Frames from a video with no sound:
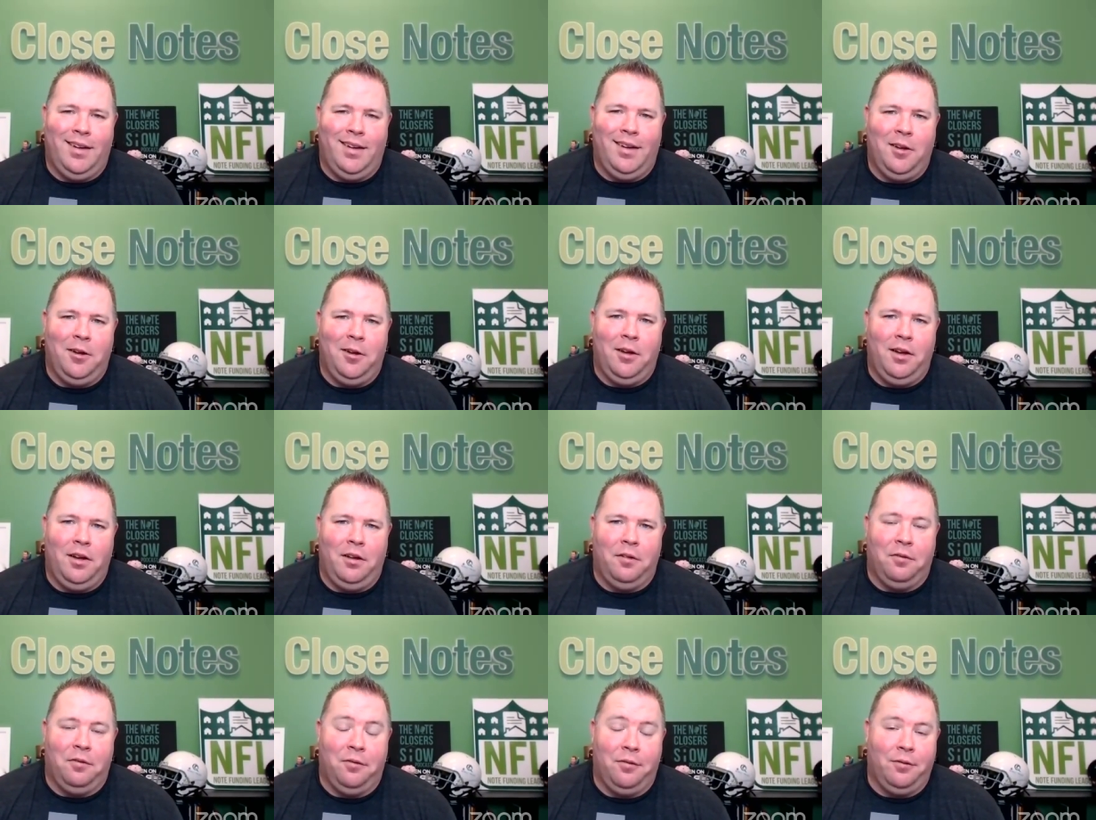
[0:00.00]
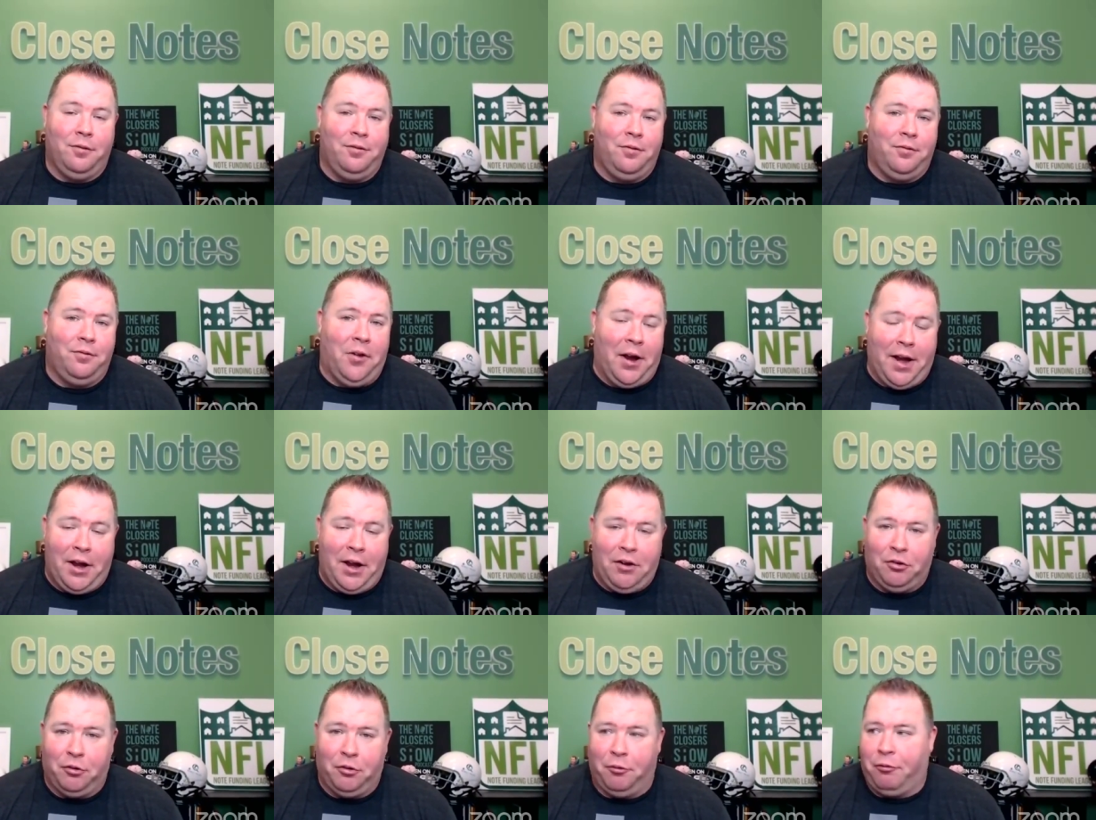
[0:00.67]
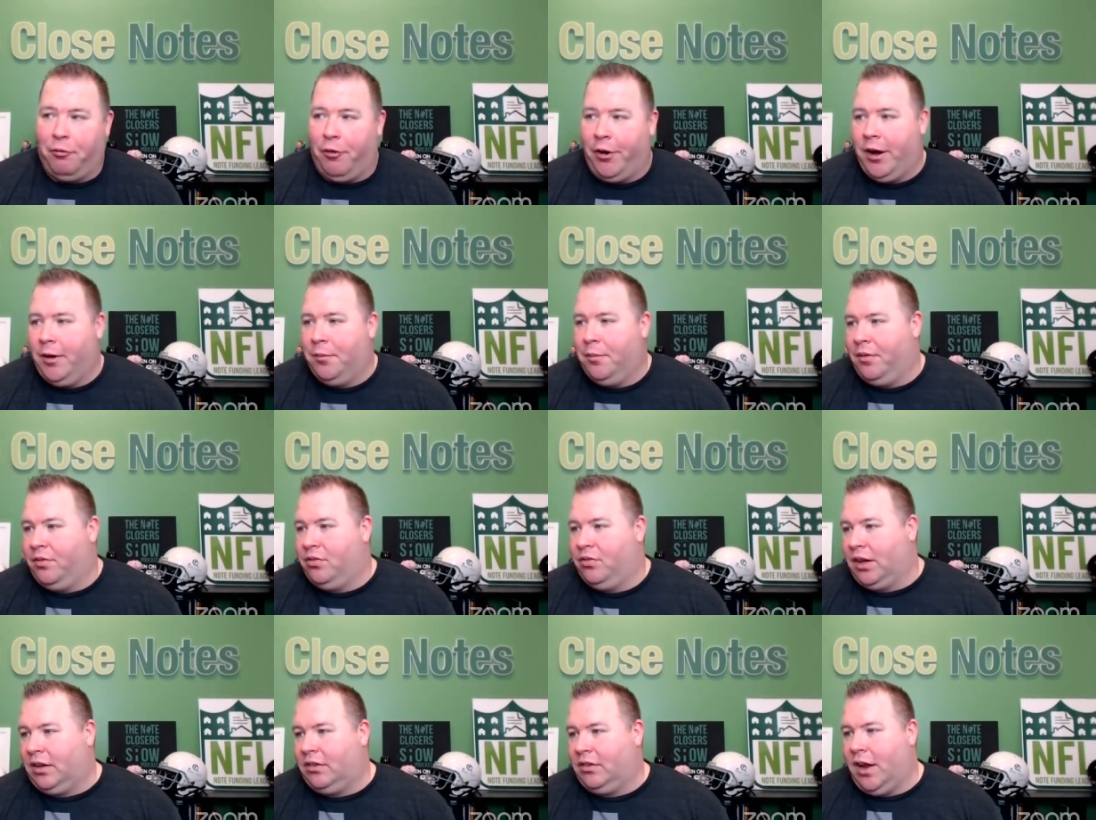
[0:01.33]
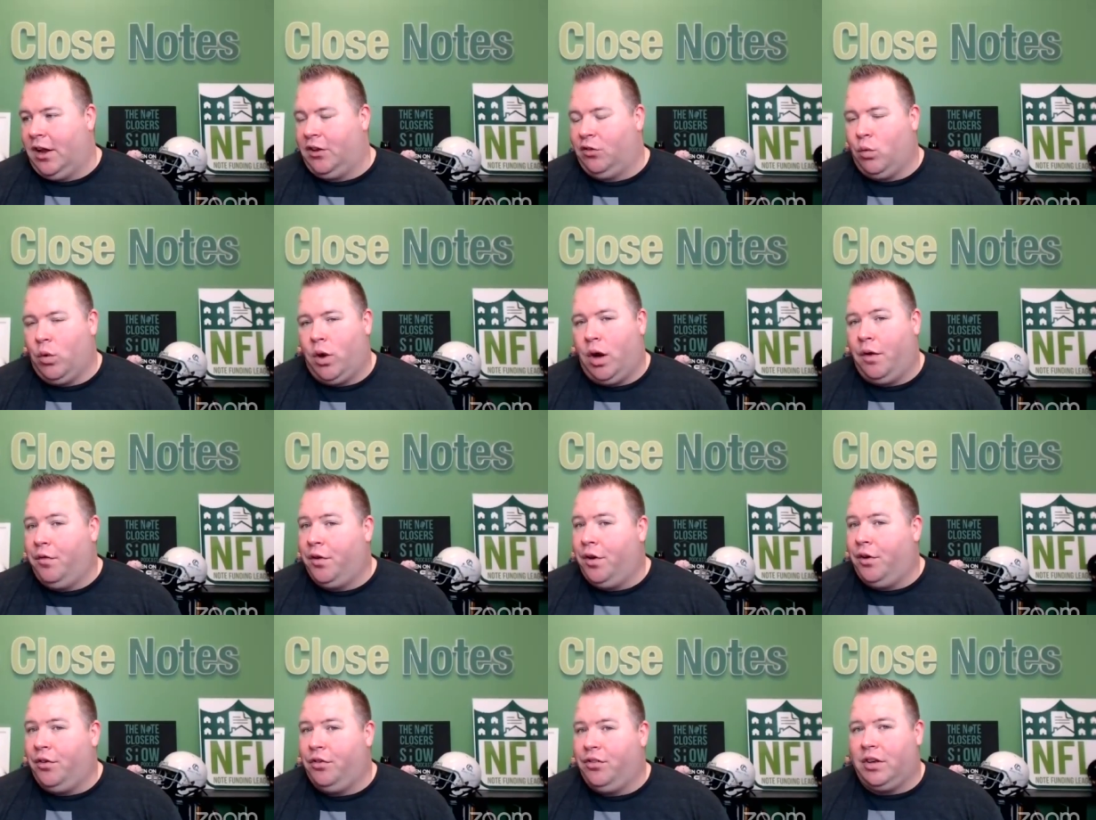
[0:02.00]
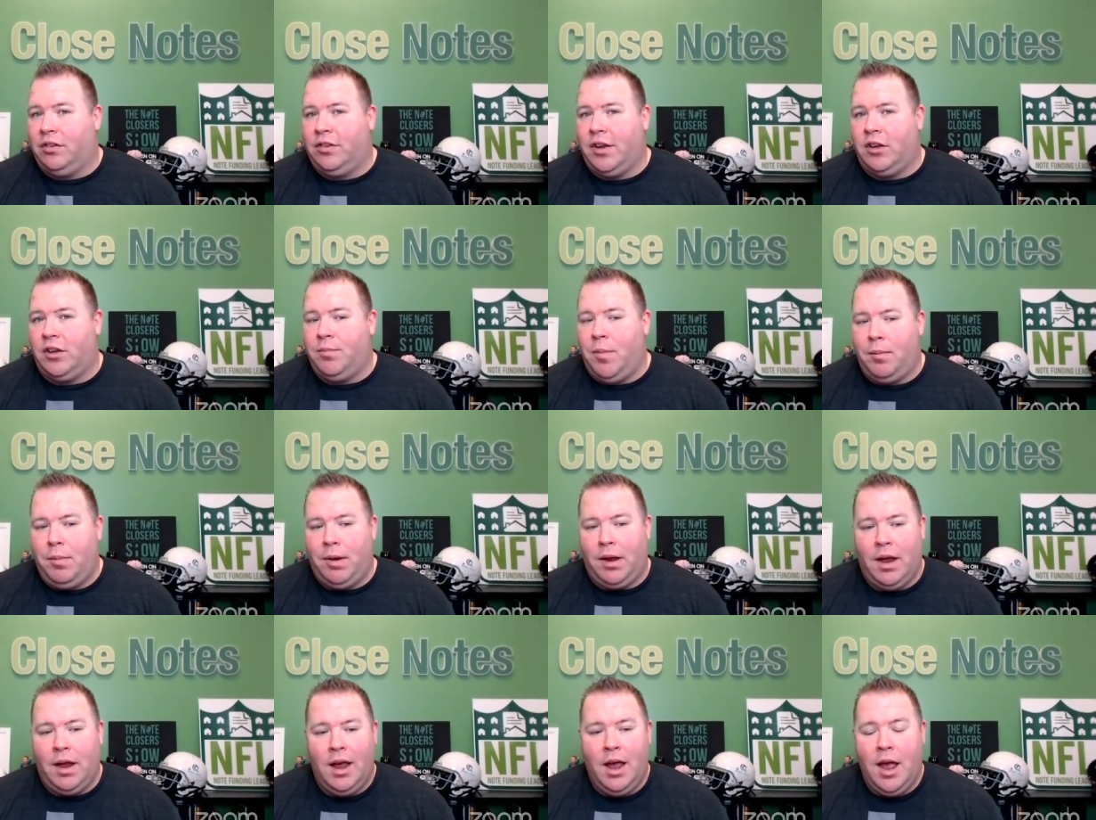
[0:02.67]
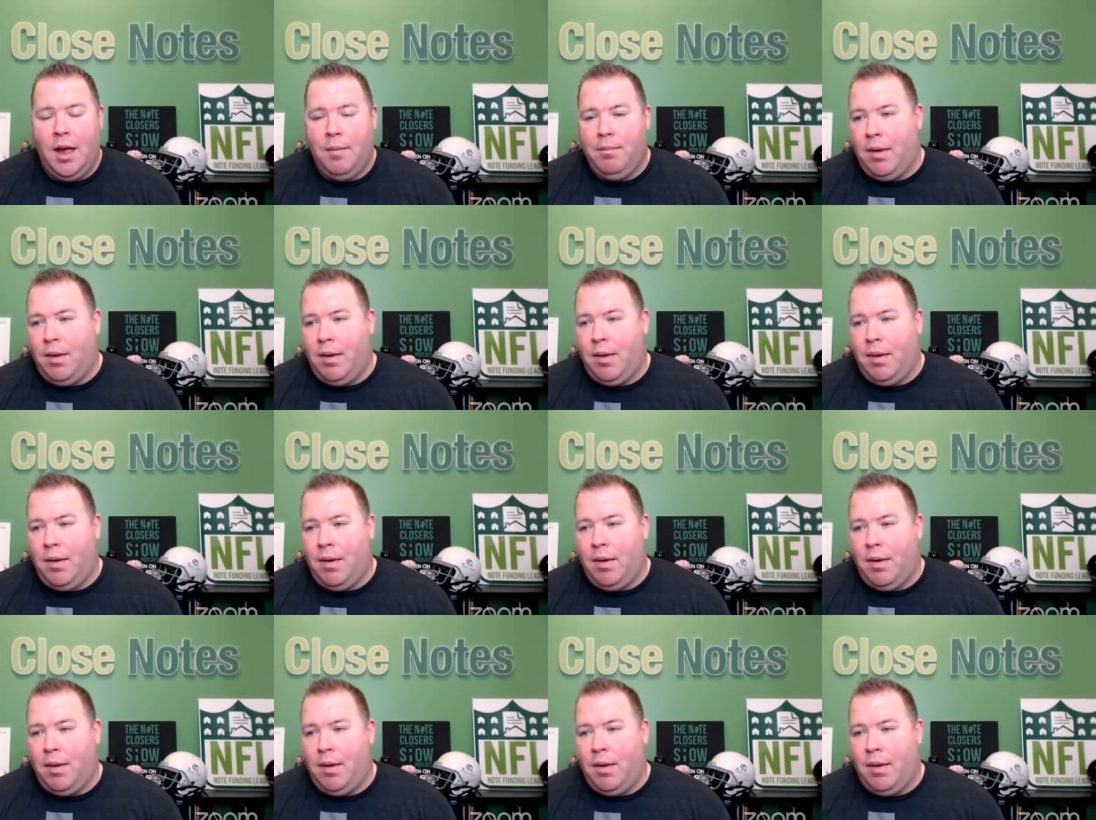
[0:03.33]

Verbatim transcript: of financial freedom, of success, whatever your success may be.